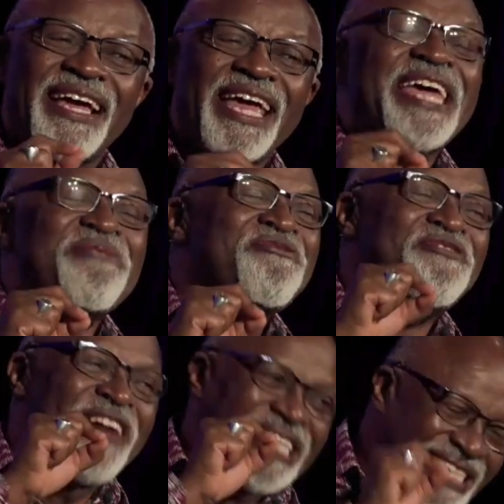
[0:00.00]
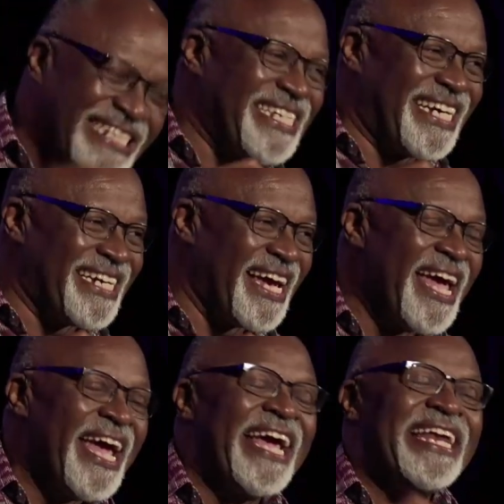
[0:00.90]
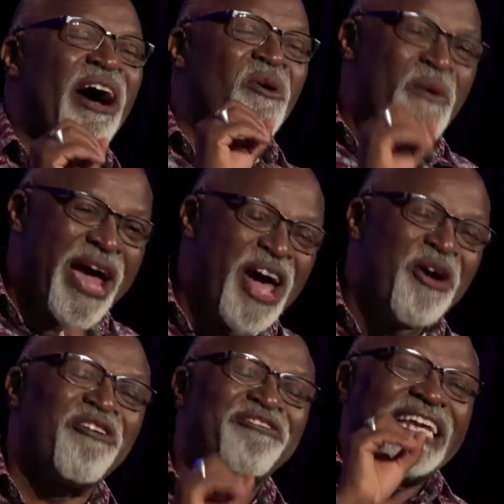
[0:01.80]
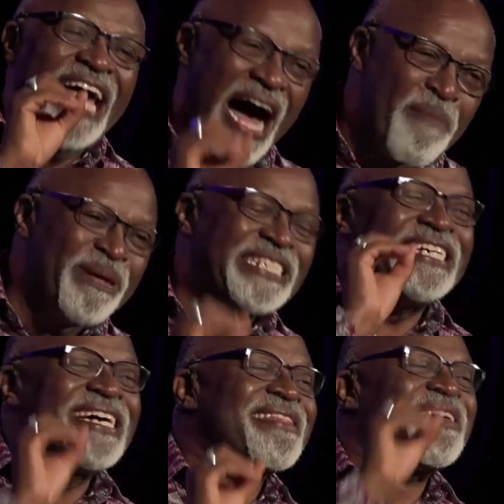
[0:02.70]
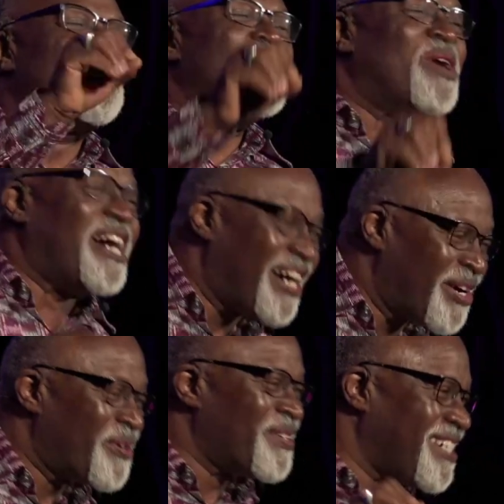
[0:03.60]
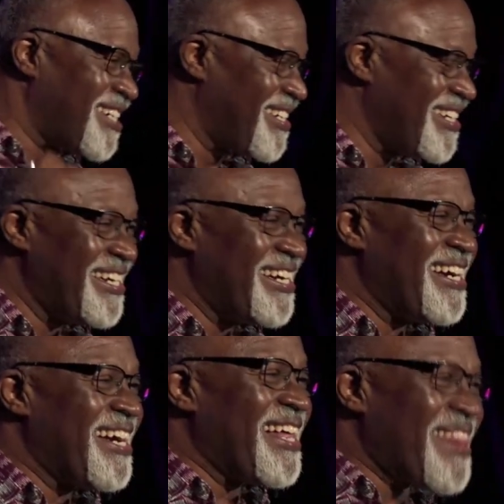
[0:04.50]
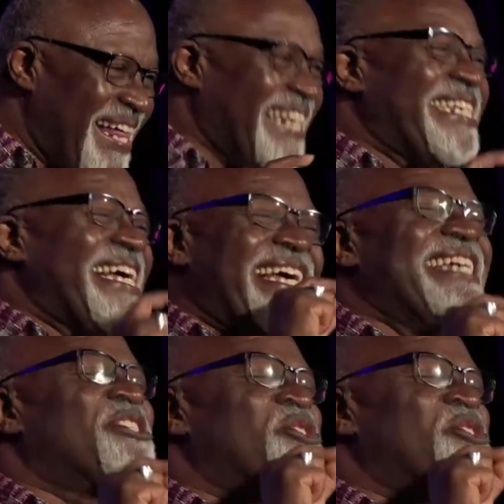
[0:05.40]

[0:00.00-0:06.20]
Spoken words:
invested in a way of inhabiting the world that is